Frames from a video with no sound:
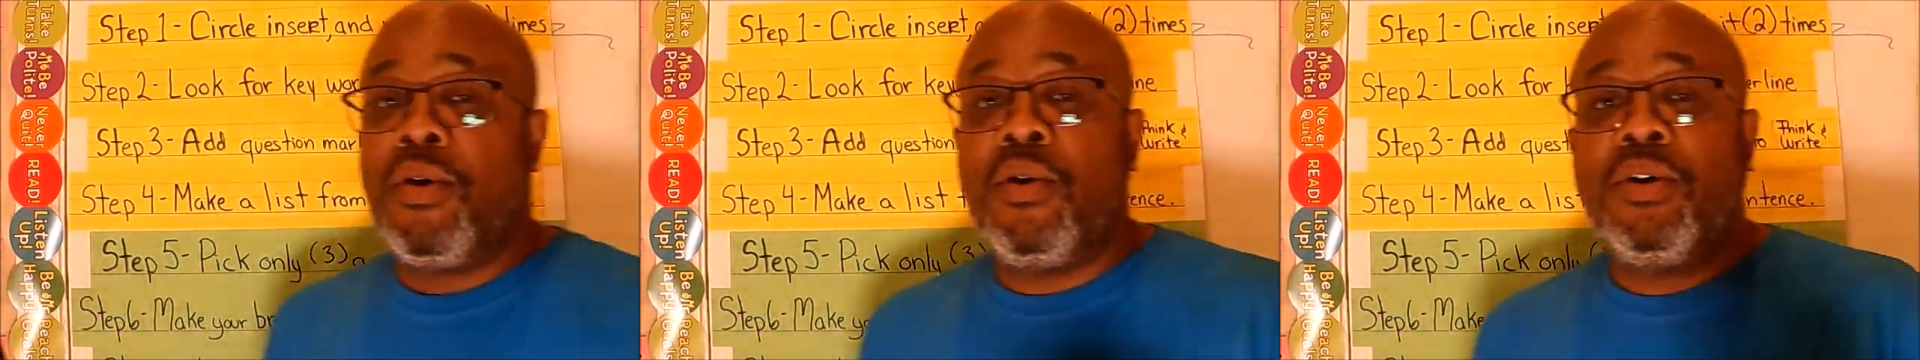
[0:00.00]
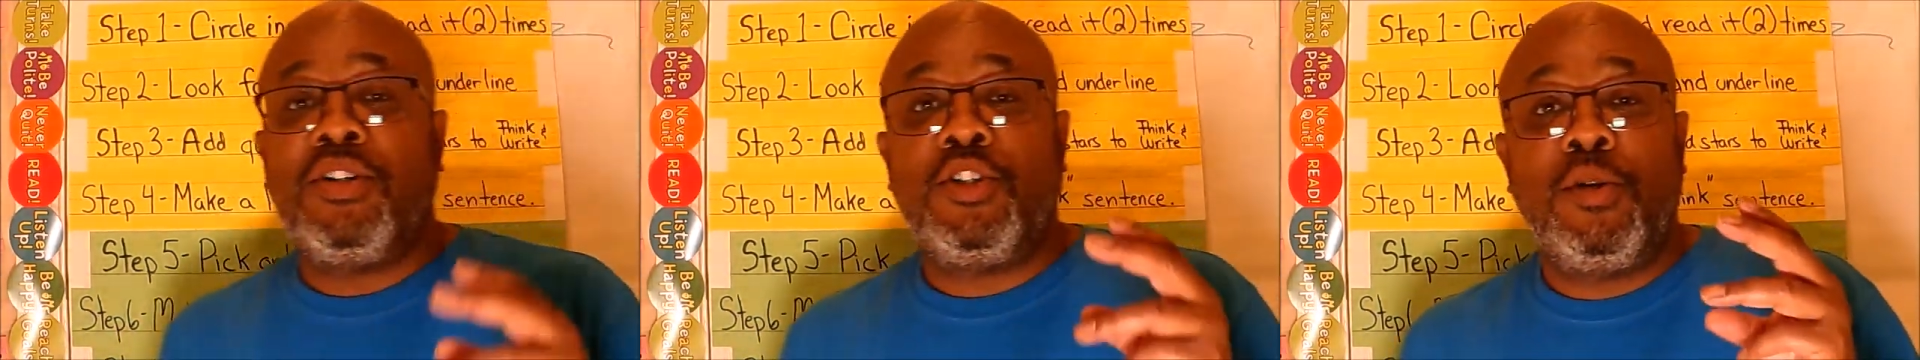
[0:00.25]

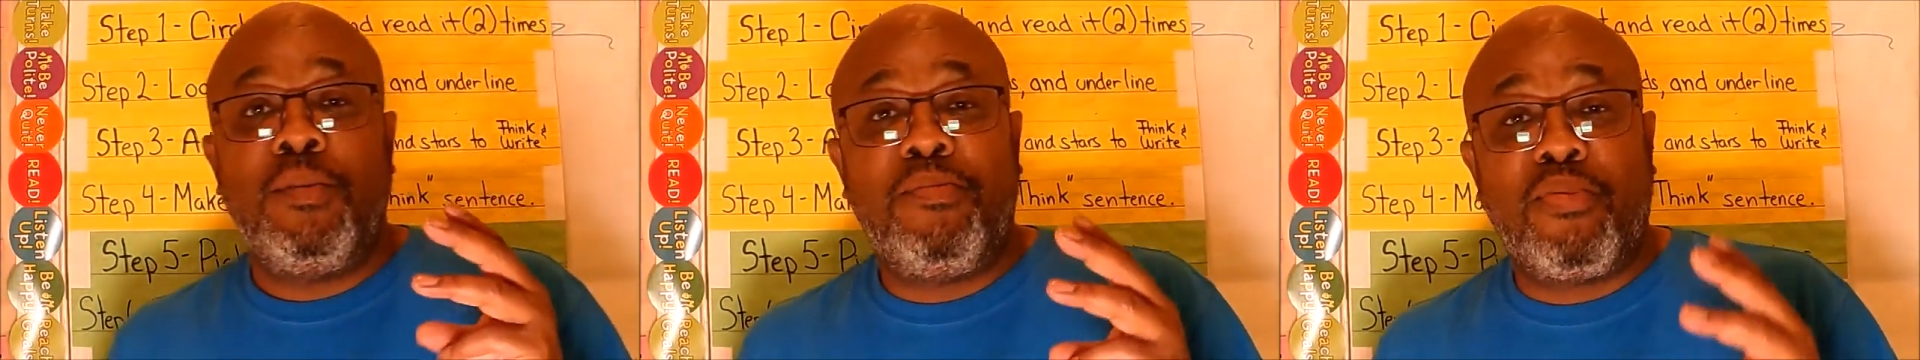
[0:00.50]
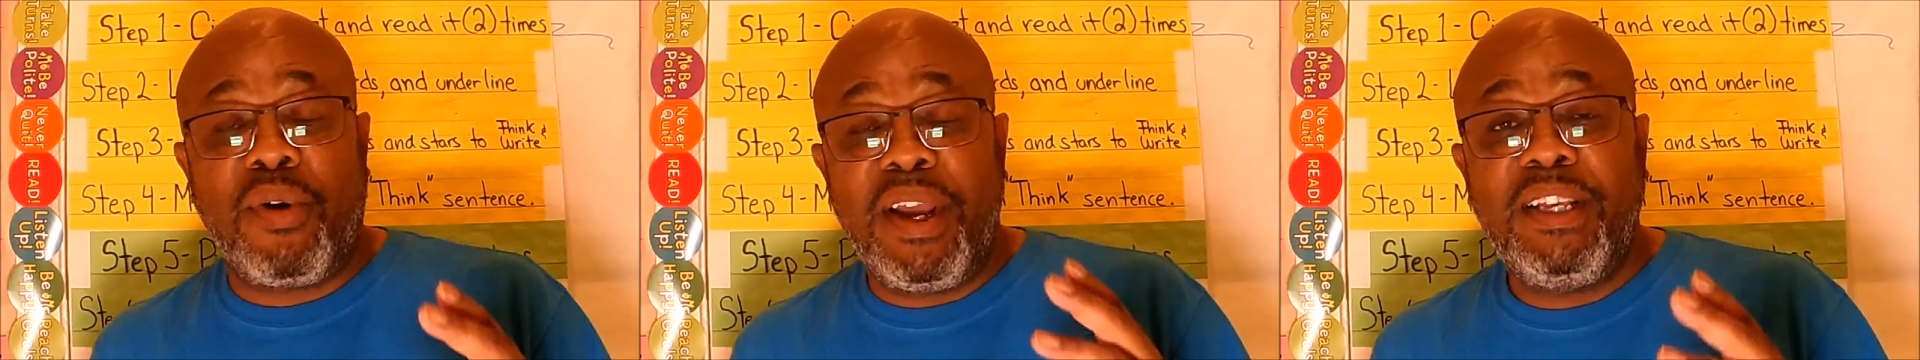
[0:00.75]
going to
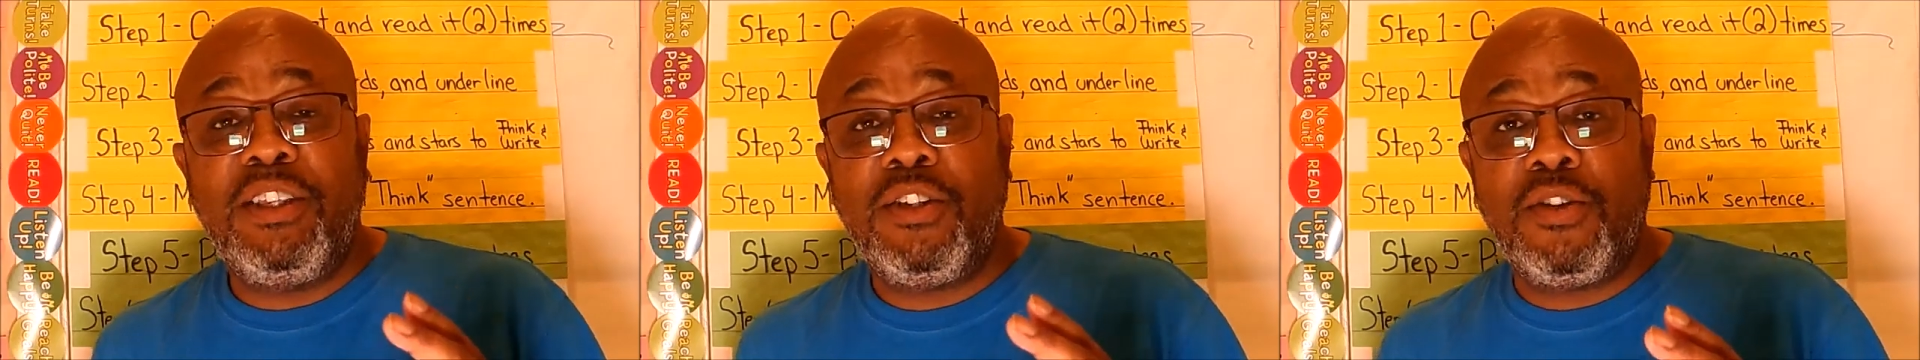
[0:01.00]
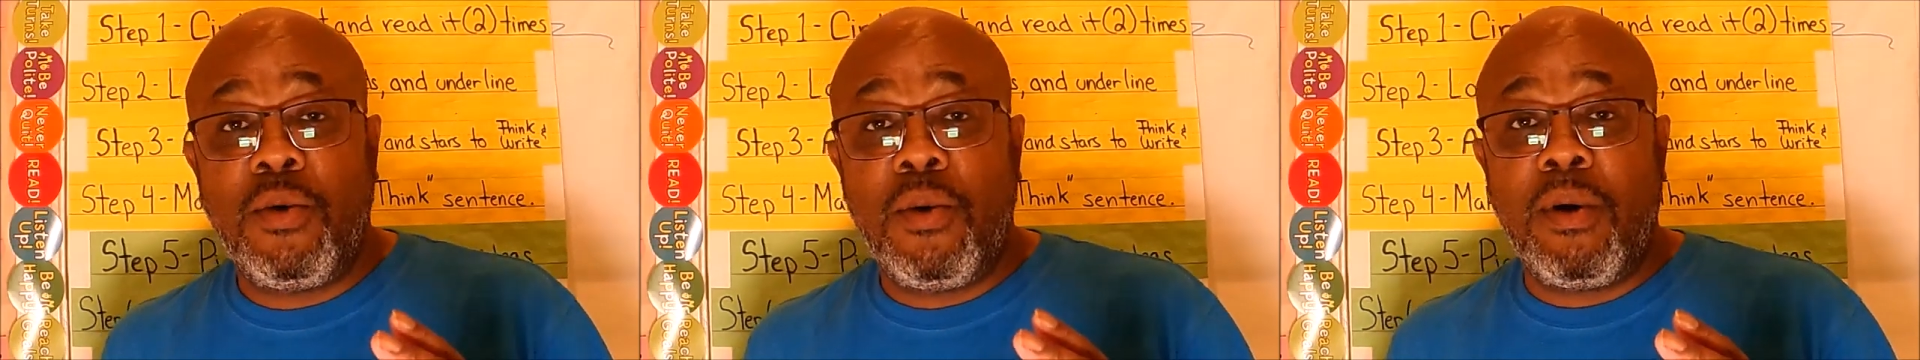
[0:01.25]

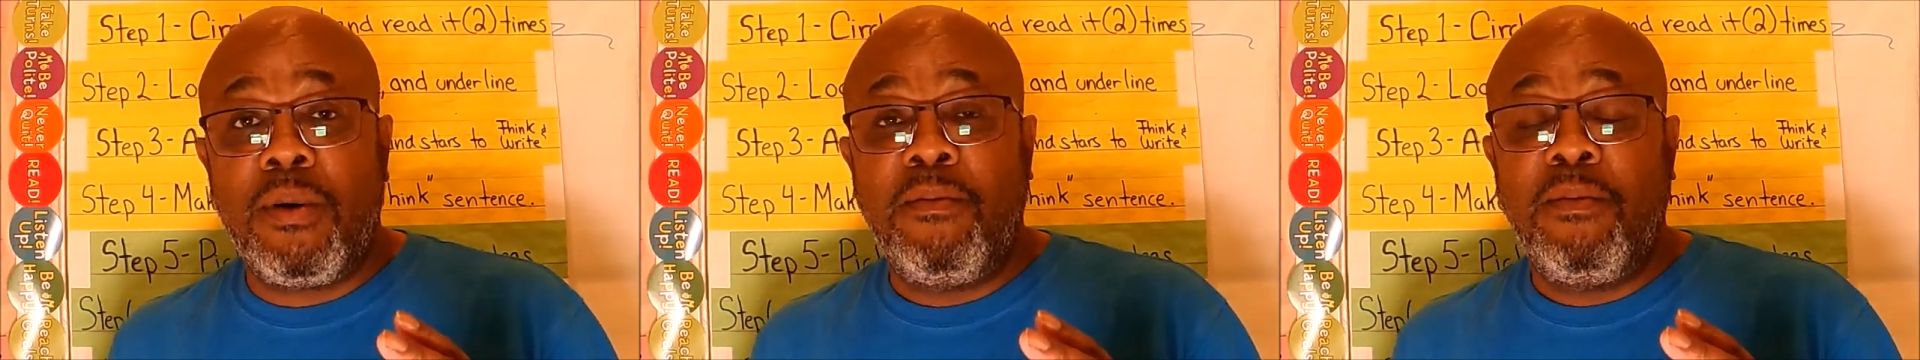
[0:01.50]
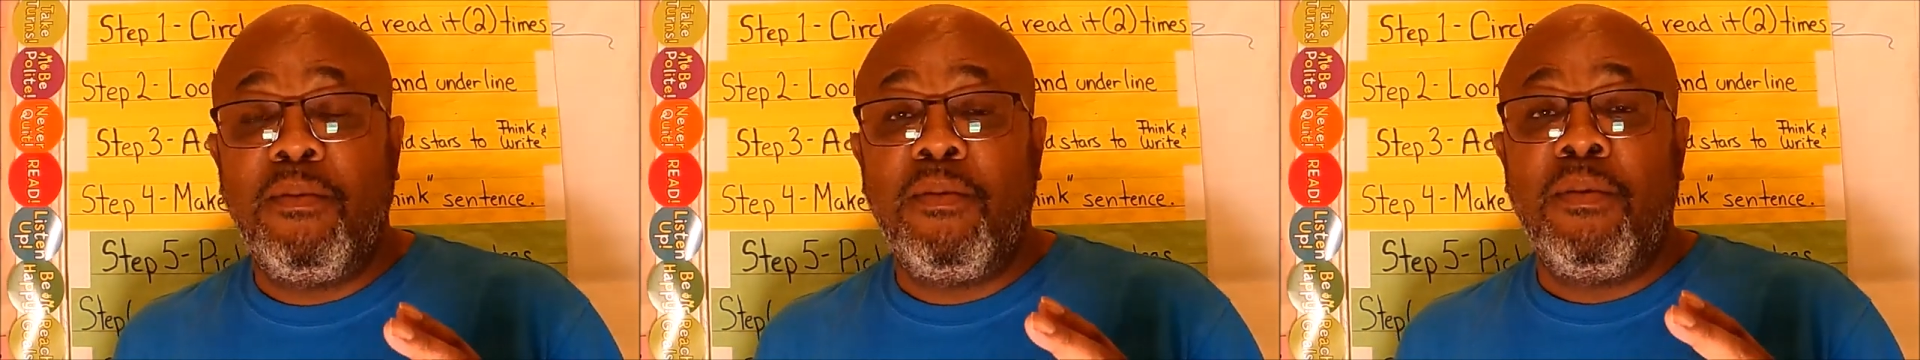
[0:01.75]
brainstorm
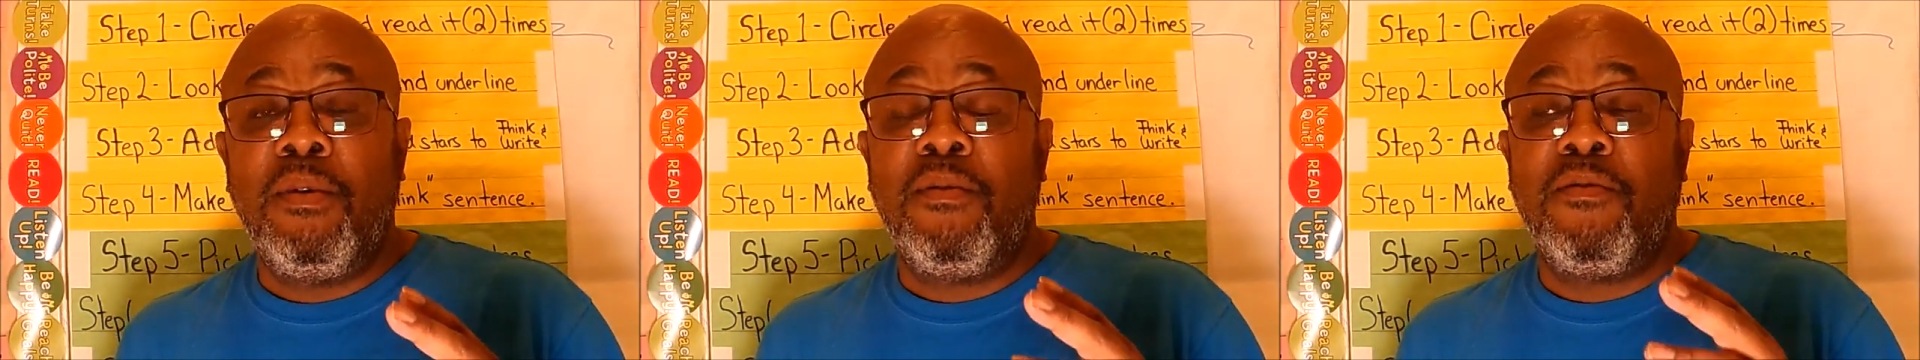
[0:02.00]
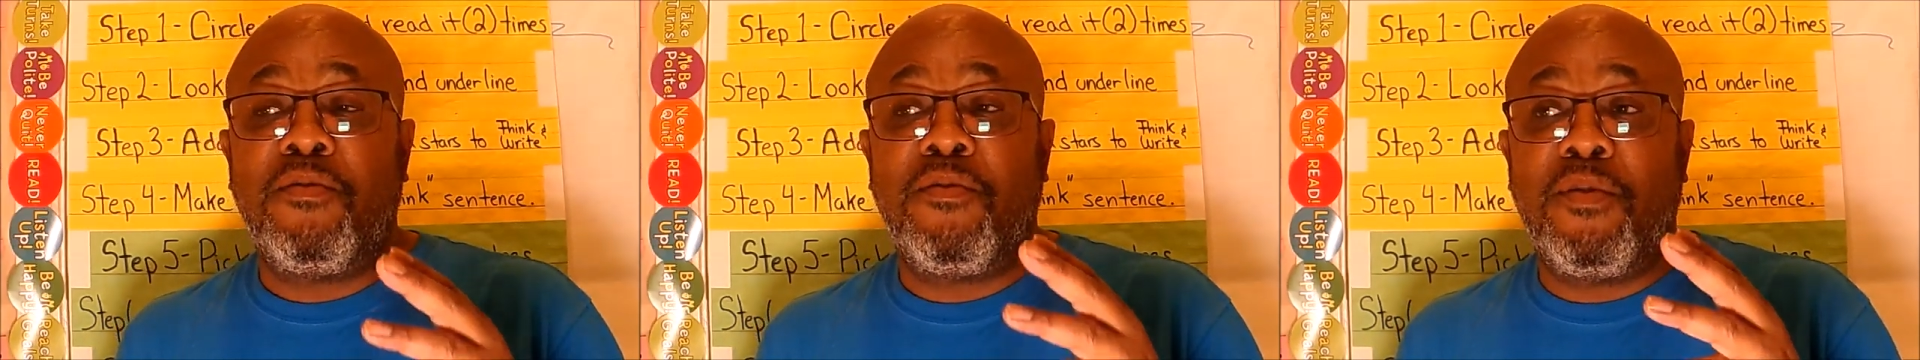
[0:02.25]

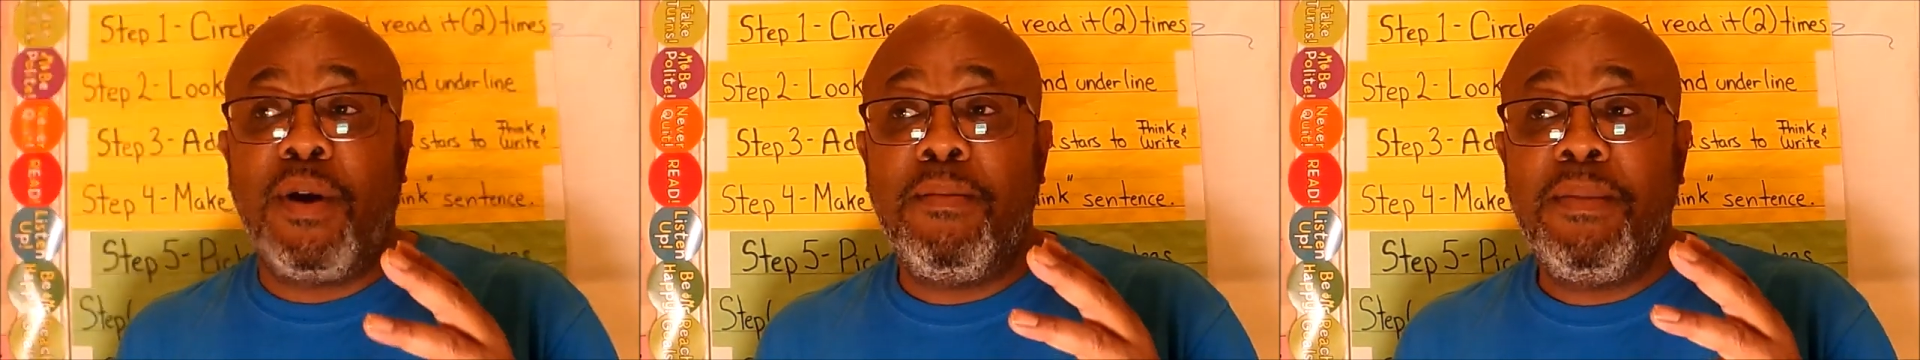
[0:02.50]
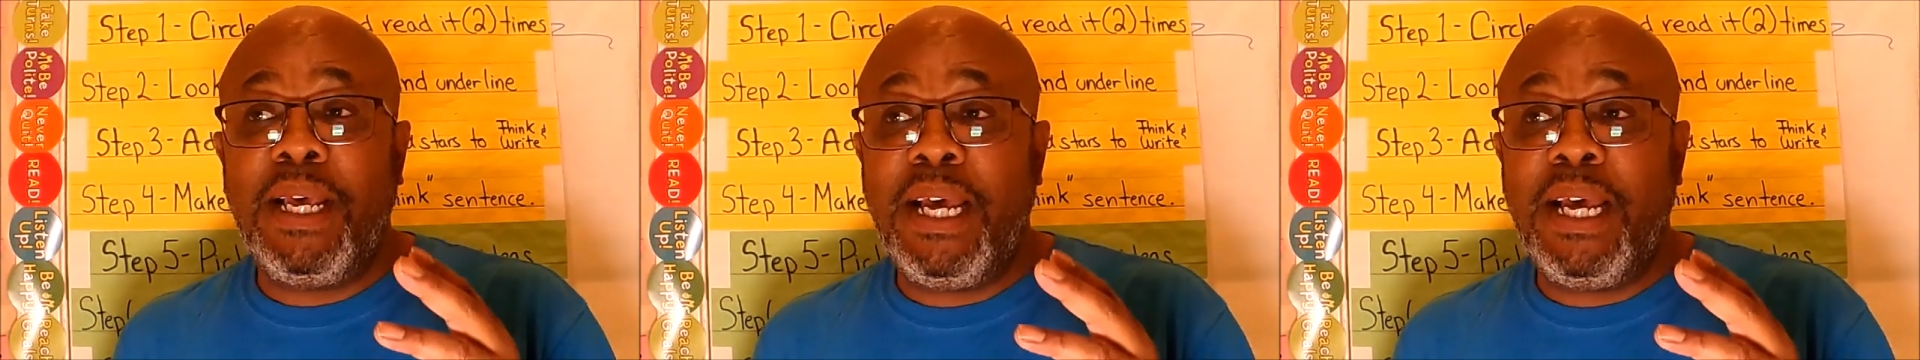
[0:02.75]
from